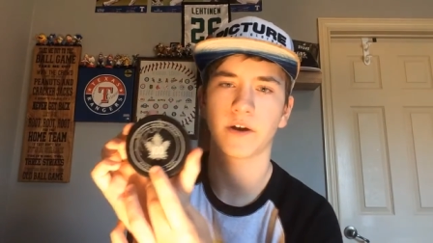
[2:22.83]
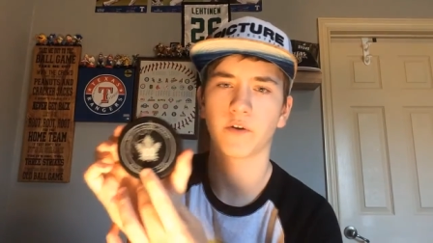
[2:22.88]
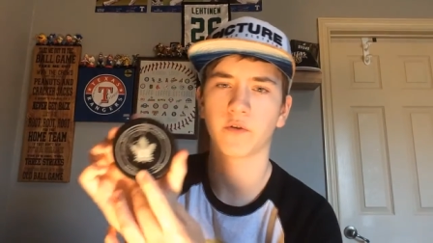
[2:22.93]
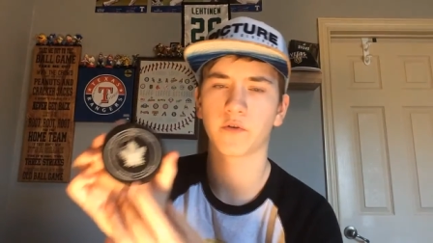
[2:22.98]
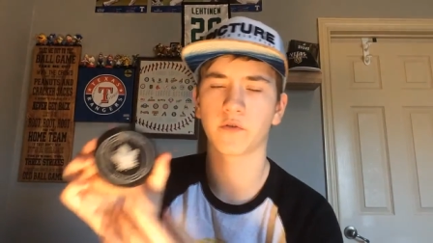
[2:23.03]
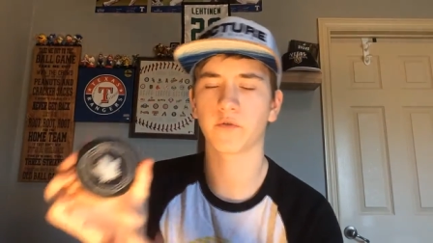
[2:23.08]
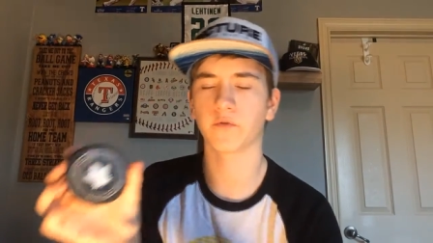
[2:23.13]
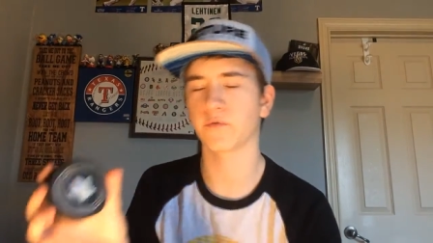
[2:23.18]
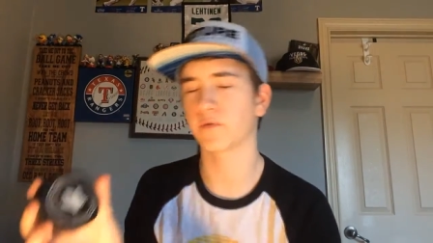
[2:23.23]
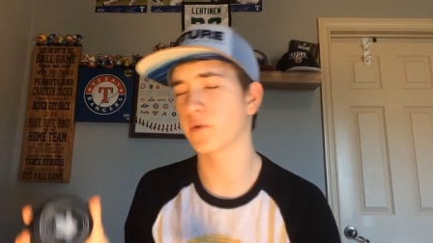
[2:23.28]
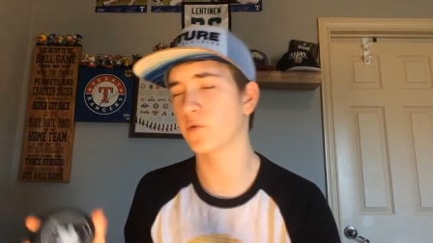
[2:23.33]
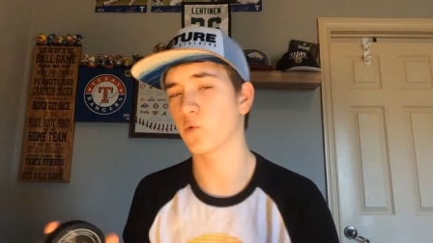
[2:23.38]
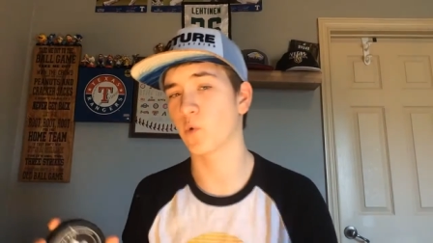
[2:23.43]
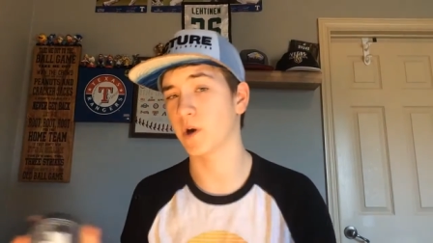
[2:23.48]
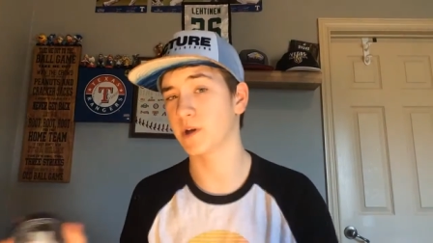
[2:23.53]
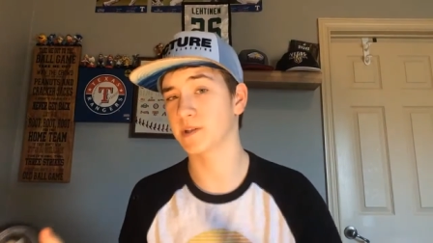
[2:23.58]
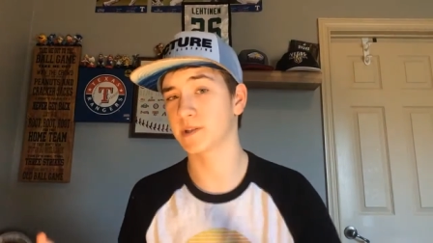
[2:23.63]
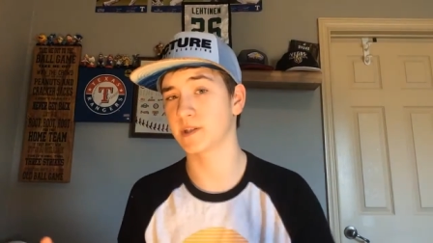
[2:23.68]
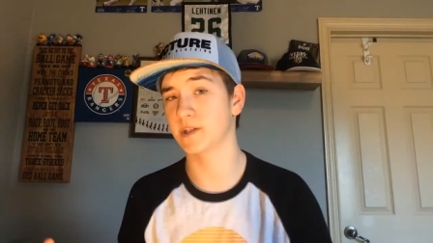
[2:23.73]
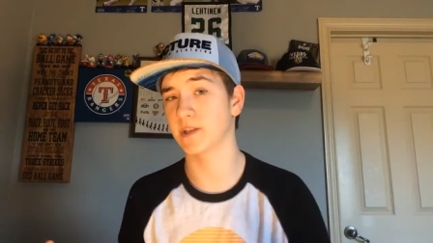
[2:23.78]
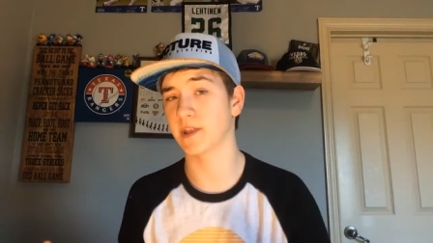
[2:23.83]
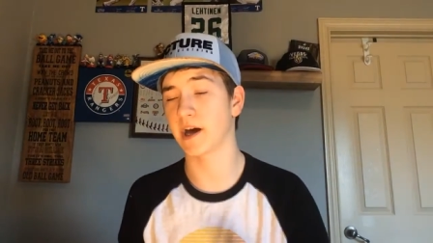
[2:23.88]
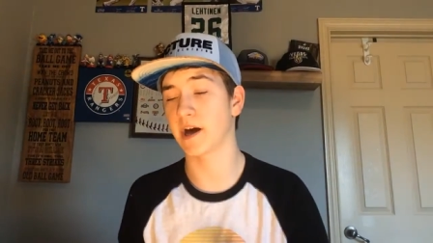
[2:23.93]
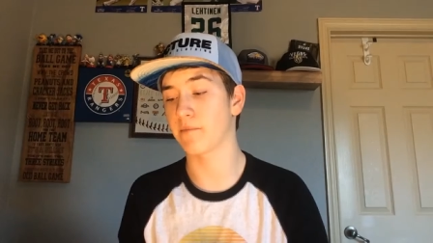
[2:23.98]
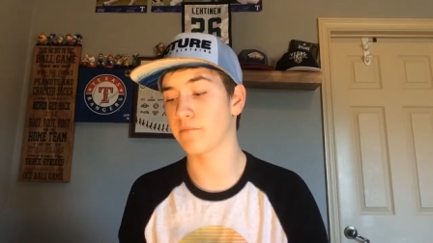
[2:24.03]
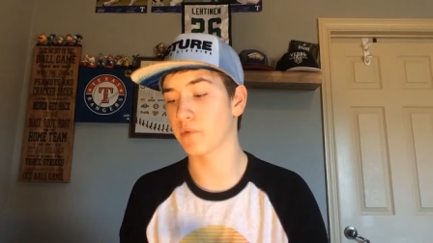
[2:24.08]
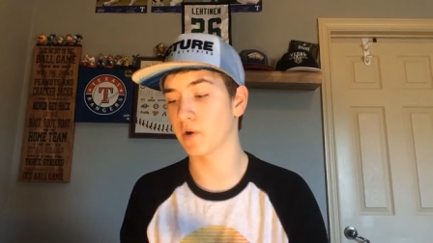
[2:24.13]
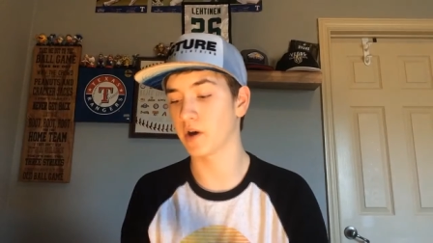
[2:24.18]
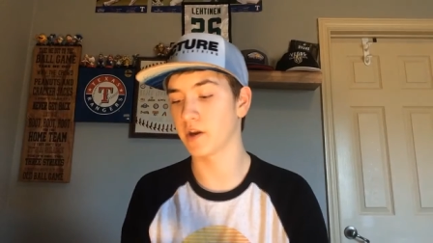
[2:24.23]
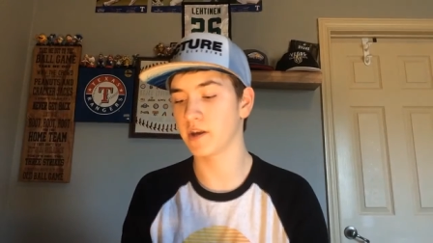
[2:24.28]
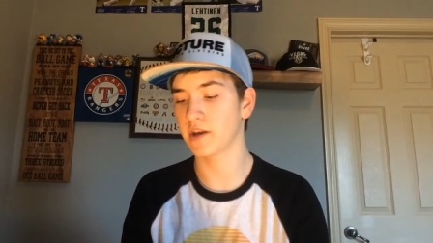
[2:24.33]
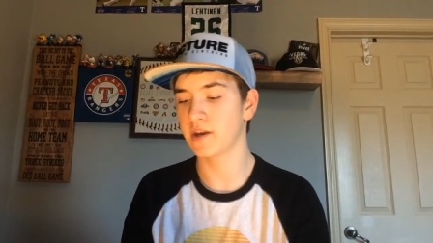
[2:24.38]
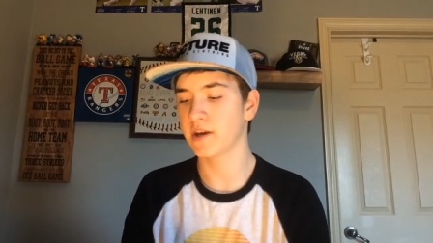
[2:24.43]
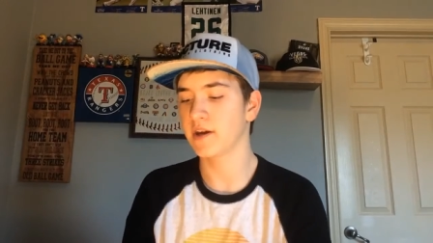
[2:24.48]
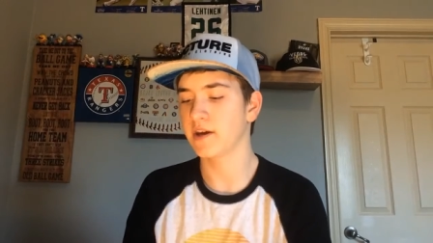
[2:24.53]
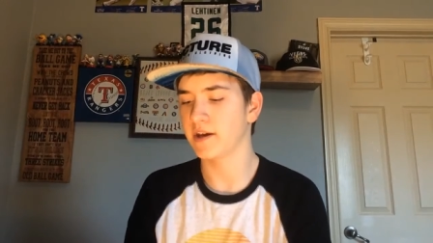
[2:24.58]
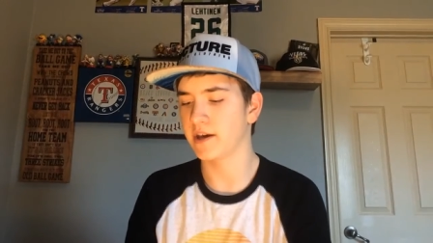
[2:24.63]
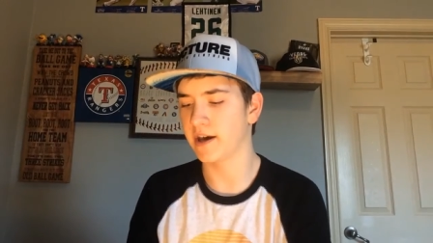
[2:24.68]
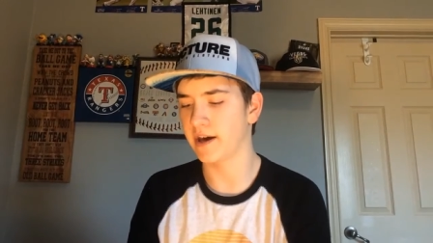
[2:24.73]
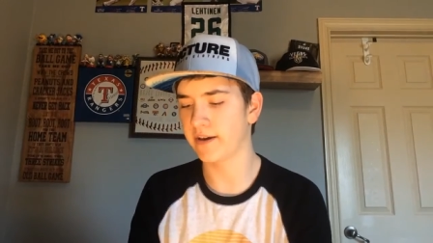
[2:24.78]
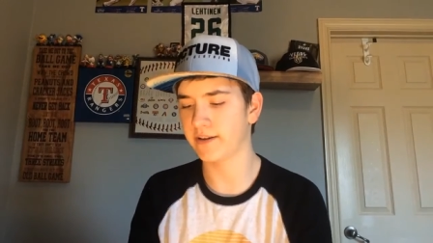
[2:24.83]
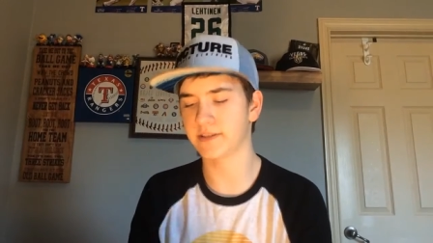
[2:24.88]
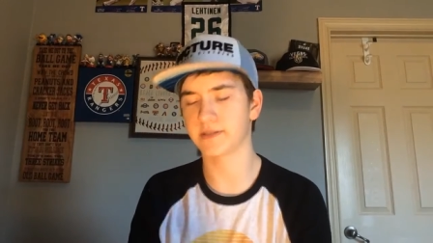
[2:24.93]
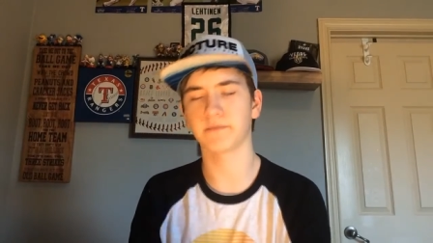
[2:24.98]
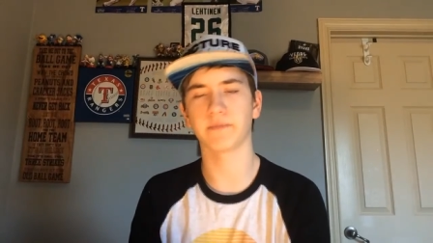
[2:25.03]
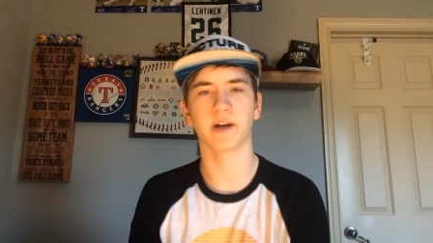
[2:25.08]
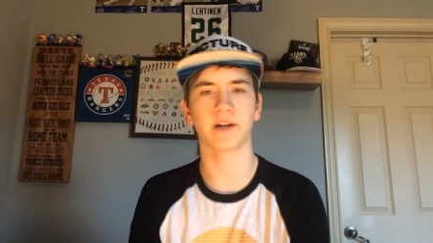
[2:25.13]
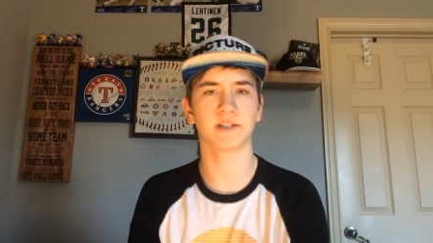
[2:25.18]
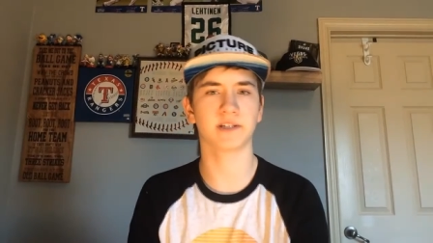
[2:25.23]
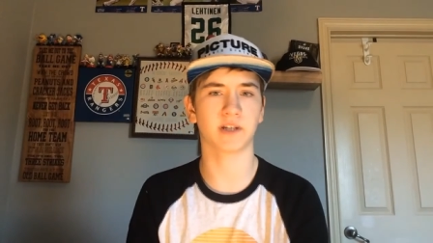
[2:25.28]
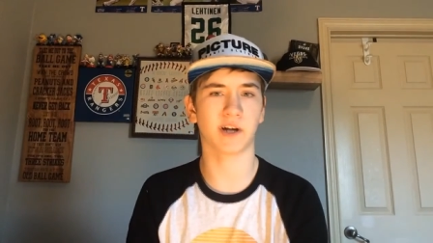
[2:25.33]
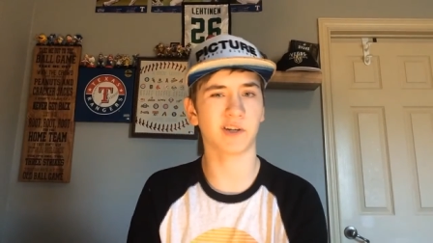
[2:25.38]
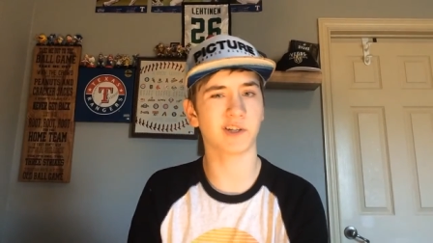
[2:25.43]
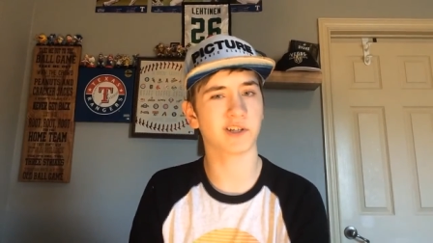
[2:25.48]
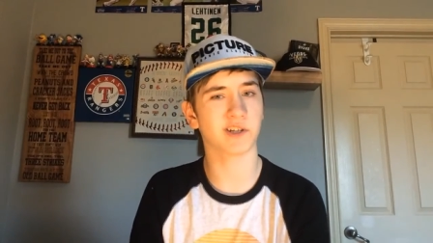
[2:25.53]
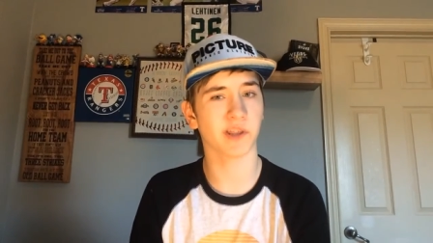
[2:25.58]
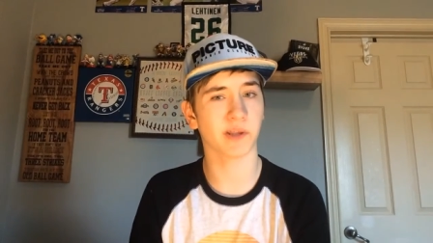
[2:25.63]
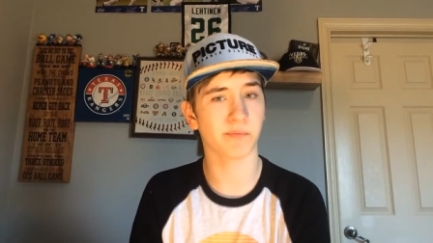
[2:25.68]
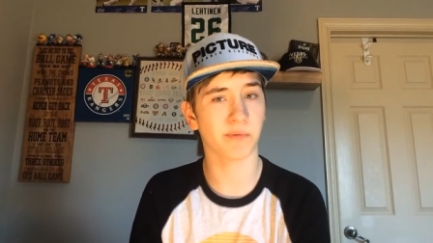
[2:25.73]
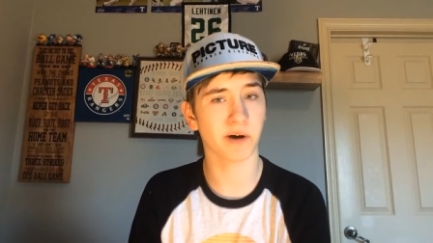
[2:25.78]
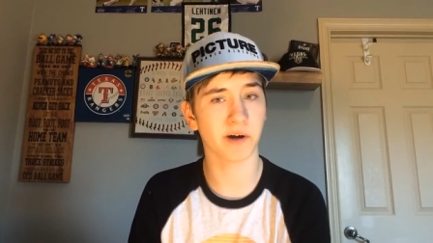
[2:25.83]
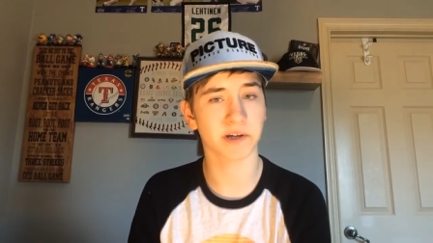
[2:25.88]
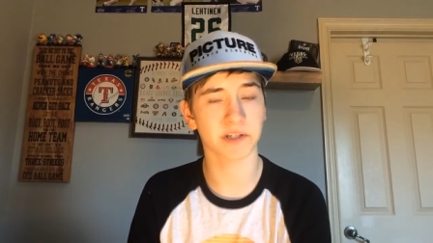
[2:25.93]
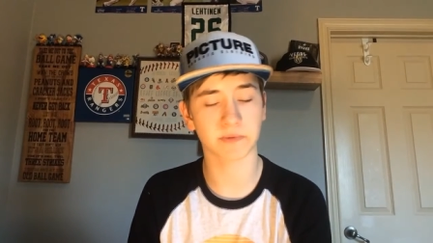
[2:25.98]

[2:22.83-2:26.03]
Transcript: I don't know if you quite see that, but it has some nice touches on the puck,